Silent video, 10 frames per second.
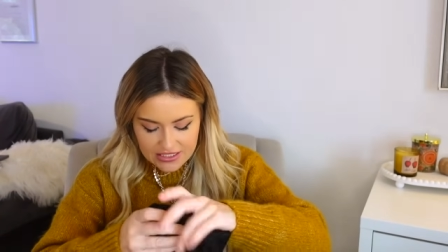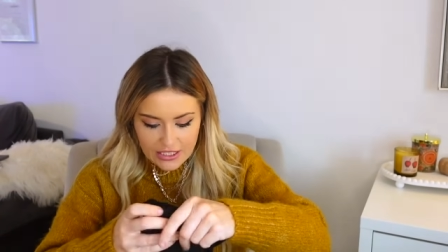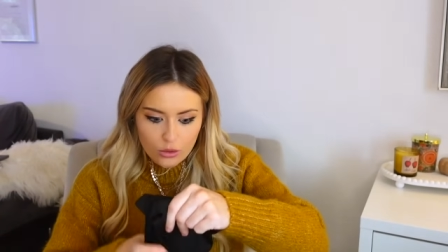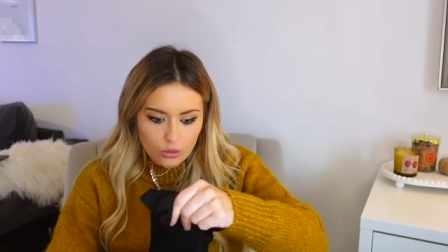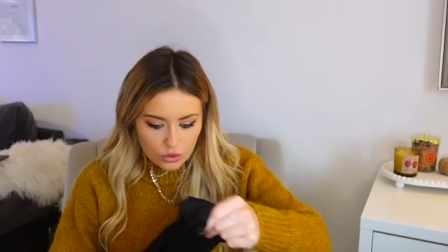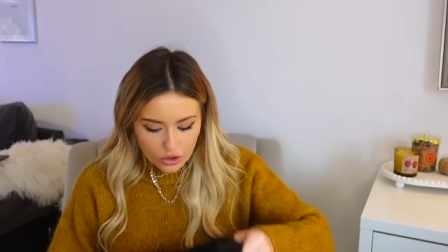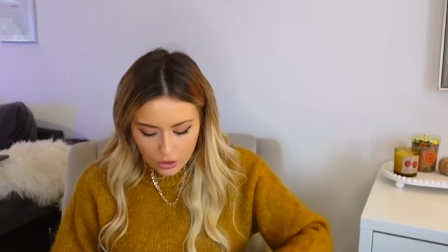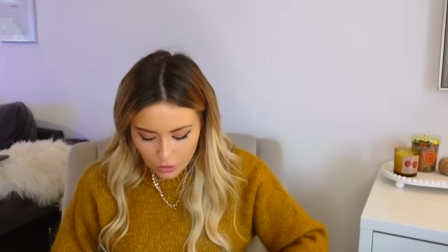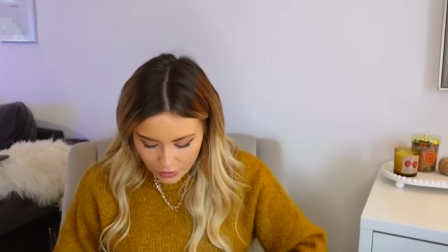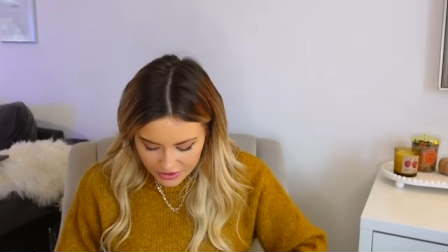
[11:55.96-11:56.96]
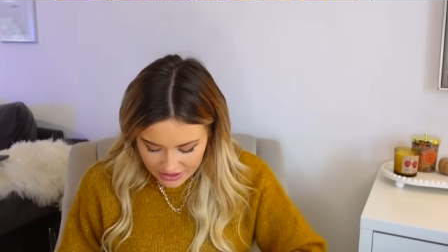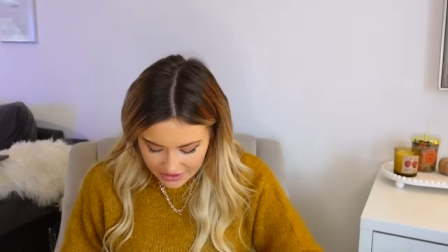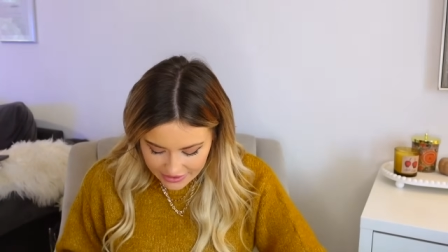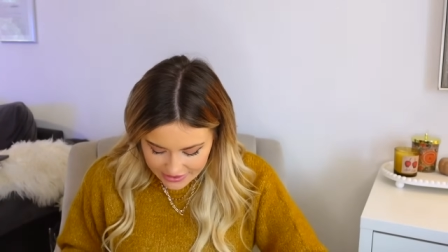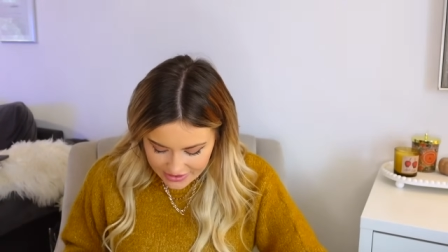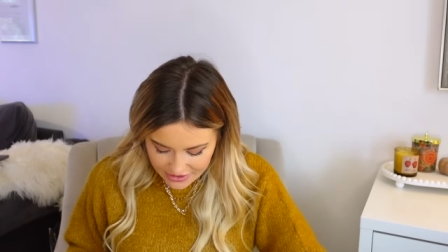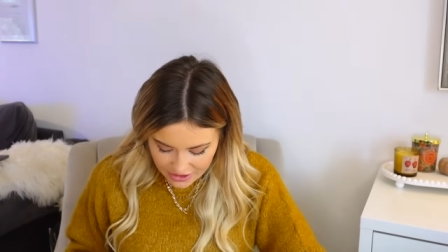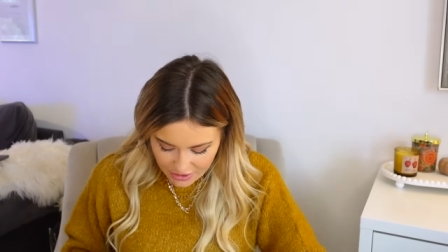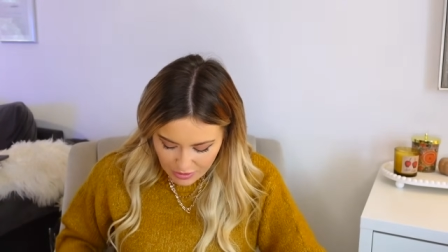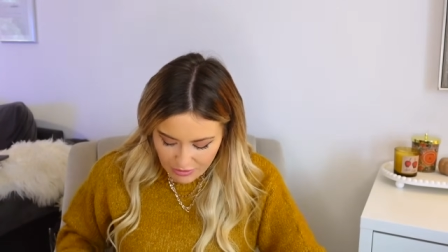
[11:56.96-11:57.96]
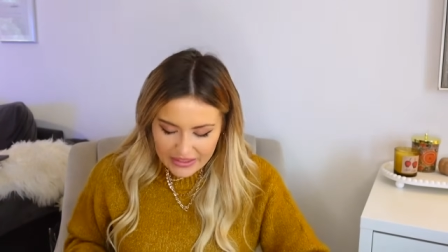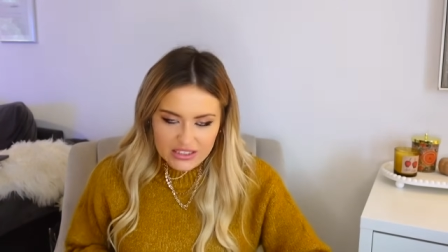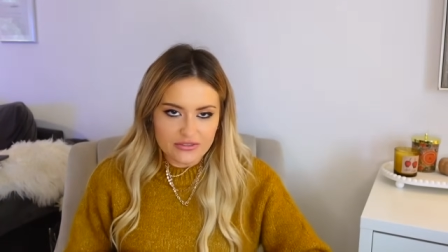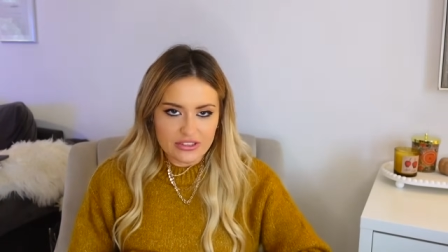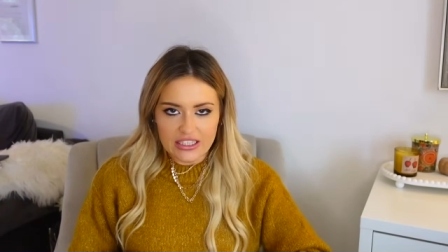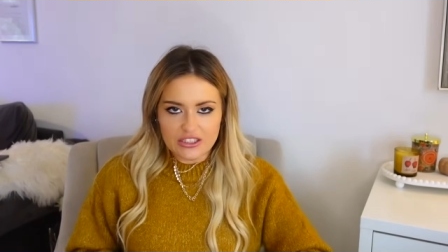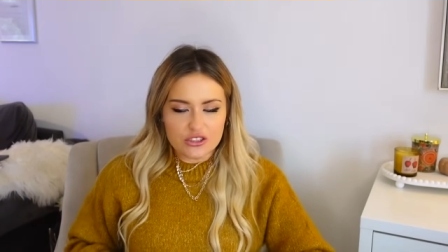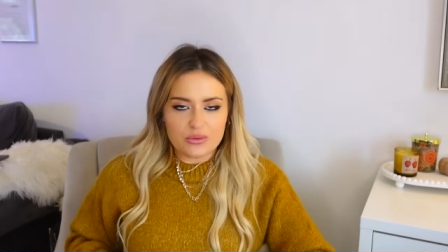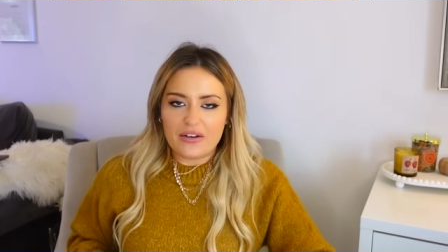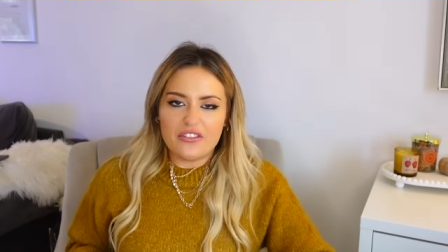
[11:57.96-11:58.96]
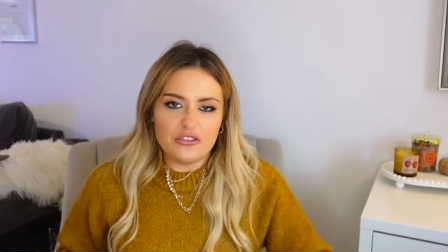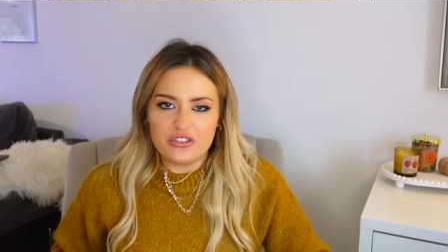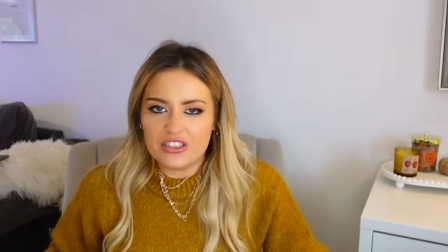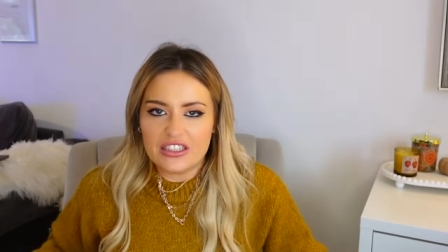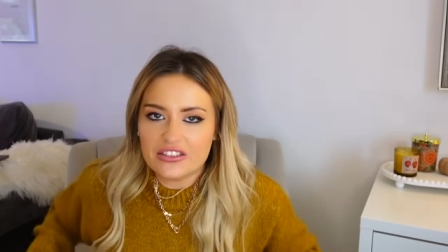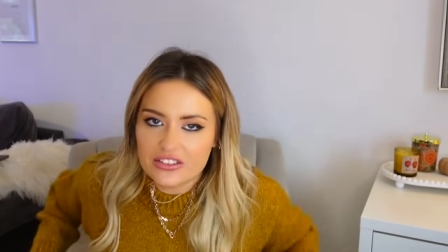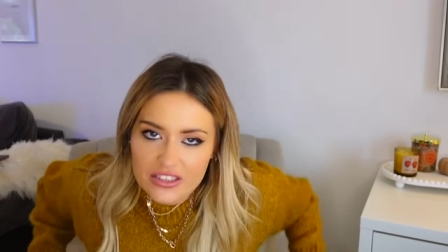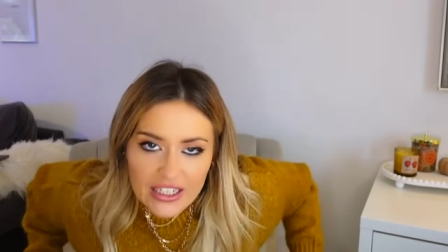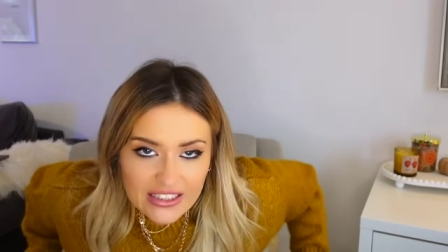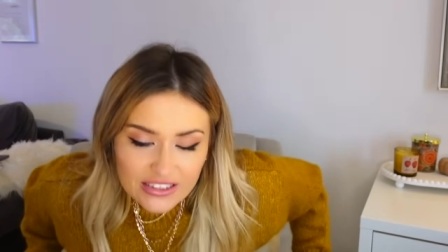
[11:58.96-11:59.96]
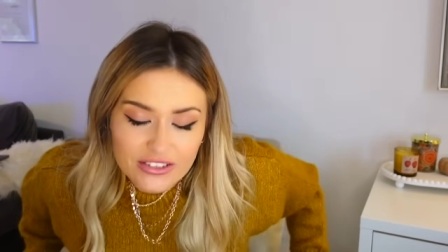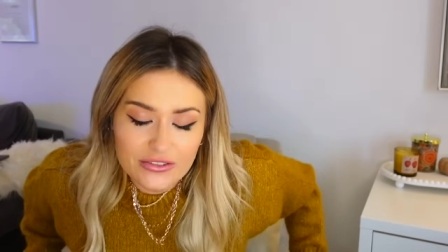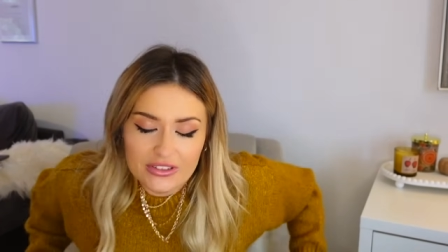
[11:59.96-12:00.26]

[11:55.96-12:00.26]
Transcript: go up a size, it's going to be mainly for, like, just wearing under things. And